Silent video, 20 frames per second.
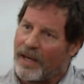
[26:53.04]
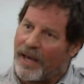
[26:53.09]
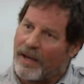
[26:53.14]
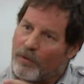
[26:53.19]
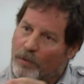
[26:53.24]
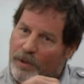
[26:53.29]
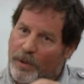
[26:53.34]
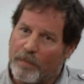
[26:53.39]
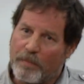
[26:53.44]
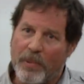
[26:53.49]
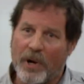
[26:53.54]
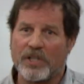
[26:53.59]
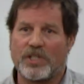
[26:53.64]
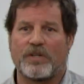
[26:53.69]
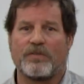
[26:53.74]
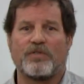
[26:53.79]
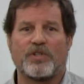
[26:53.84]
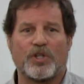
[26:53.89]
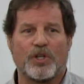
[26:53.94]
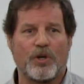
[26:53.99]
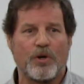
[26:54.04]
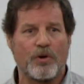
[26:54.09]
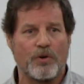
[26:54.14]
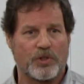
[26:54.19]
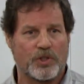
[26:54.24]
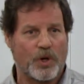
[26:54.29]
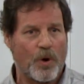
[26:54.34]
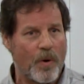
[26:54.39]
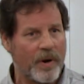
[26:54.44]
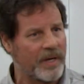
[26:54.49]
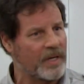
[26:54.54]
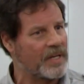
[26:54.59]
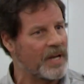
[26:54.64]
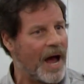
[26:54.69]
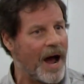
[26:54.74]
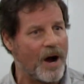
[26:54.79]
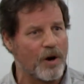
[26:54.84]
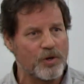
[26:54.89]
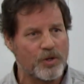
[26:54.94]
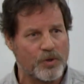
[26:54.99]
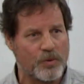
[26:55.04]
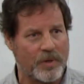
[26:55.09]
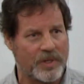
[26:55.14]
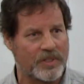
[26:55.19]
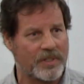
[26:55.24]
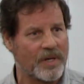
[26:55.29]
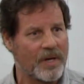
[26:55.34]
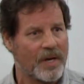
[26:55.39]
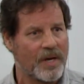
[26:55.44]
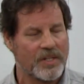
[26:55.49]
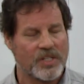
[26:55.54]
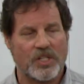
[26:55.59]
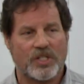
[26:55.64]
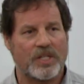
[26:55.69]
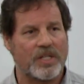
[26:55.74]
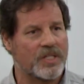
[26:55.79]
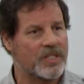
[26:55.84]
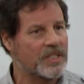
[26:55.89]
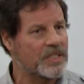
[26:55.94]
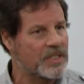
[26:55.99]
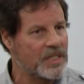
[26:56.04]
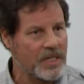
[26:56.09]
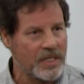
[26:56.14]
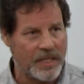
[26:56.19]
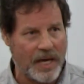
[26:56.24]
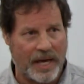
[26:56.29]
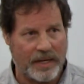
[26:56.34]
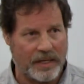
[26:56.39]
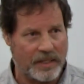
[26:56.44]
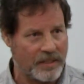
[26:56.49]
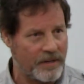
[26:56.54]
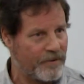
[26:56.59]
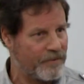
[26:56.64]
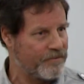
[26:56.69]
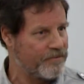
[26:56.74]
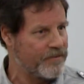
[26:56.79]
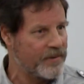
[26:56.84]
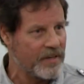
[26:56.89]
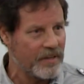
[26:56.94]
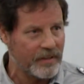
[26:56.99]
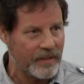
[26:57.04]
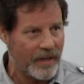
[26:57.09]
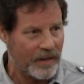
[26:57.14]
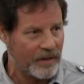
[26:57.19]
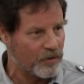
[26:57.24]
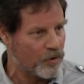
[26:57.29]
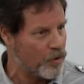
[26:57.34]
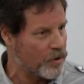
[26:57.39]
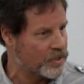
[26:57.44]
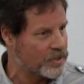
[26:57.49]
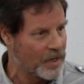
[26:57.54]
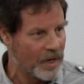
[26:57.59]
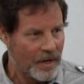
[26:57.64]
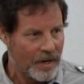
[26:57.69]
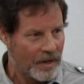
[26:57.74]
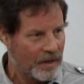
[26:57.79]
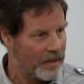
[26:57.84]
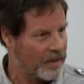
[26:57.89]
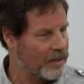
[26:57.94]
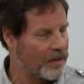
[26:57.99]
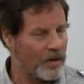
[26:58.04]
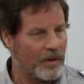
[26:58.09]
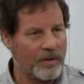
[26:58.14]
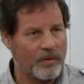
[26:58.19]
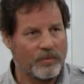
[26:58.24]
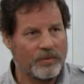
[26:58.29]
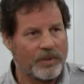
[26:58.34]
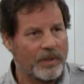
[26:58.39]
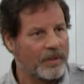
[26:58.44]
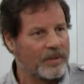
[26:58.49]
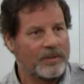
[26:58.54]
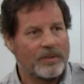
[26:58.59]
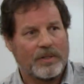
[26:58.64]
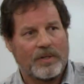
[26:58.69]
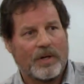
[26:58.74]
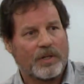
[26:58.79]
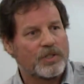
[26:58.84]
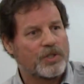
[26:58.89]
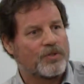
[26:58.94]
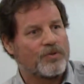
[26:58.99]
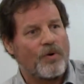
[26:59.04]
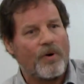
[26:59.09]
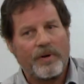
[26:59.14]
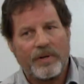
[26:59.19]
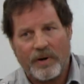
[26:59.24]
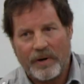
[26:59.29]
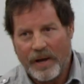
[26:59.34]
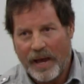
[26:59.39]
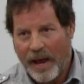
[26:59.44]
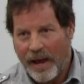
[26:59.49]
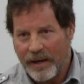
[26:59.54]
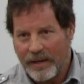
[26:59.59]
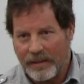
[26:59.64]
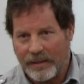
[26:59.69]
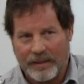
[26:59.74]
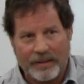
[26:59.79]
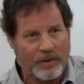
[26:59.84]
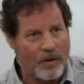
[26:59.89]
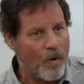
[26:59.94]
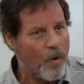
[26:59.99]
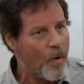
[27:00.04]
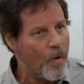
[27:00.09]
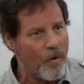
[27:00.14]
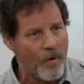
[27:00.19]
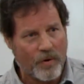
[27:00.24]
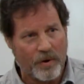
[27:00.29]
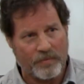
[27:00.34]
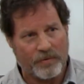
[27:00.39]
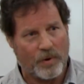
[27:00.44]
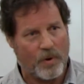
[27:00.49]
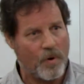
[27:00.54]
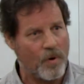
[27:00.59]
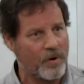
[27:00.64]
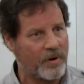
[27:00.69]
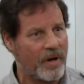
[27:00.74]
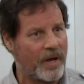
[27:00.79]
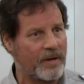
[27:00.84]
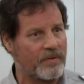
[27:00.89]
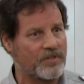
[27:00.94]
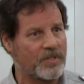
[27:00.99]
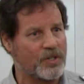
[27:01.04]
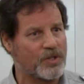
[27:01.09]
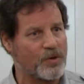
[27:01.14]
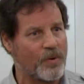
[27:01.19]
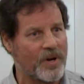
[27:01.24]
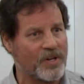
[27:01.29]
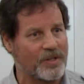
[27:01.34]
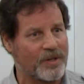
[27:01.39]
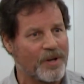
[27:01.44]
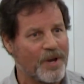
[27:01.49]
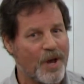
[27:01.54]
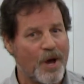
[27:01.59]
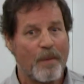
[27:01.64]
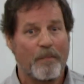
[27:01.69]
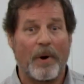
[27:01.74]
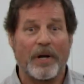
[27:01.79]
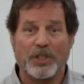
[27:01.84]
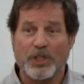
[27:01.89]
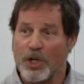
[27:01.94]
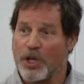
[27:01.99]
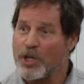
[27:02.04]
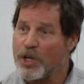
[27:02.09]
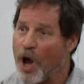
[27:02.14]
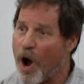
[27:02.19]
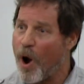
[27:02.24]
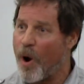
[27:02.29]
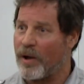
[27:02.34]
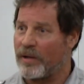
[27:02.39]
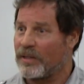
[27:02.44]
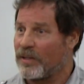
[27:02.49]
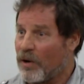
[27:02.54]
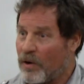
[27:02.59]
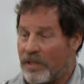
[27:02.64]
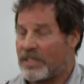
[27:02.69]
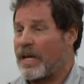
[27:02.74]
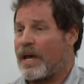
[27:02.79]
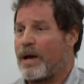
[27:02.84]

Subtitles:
with a bunch of Jews going into Auschwitz just to see that and to feel that. And of course, you know, the extraordinary agony and the horror of the whole kind of situation. But to know it, you know, and to